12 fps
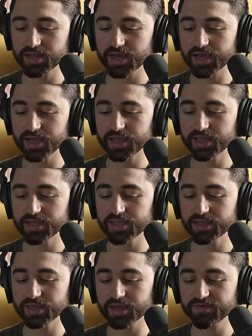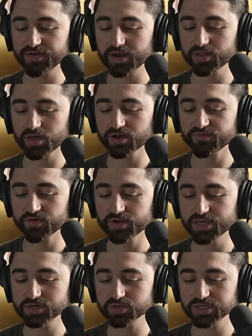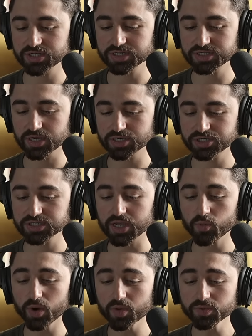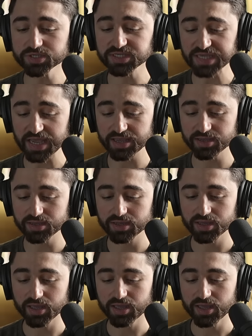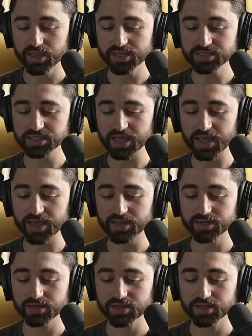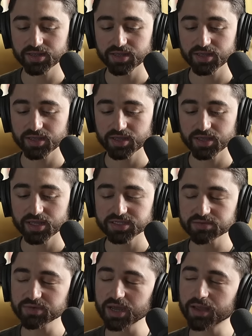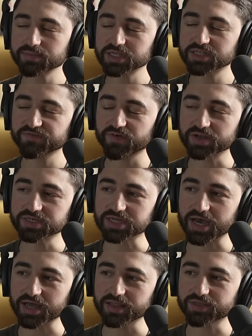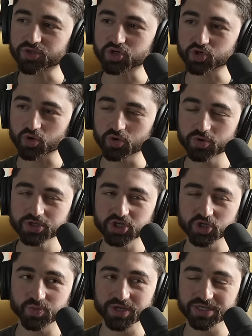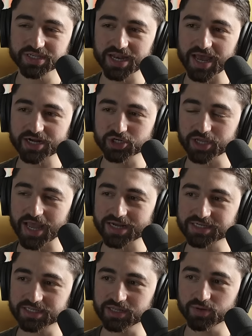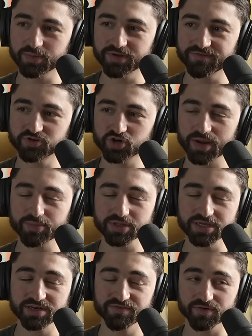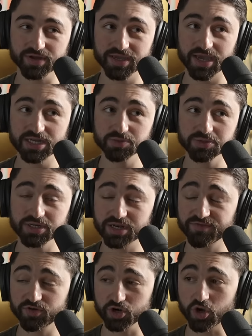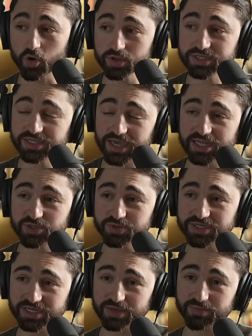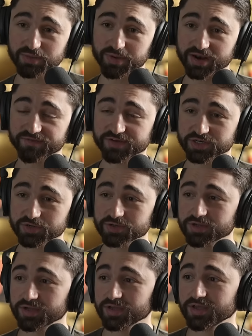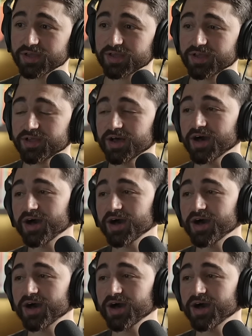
I have had a lot of very interesting discussions. What I will say is that sometimes it's fun to highlight the trolls just because it actually acts as a little bit of trampoline for engagement. And if yeah. your goal is engagement, it can be beneficial. Mm-hmm.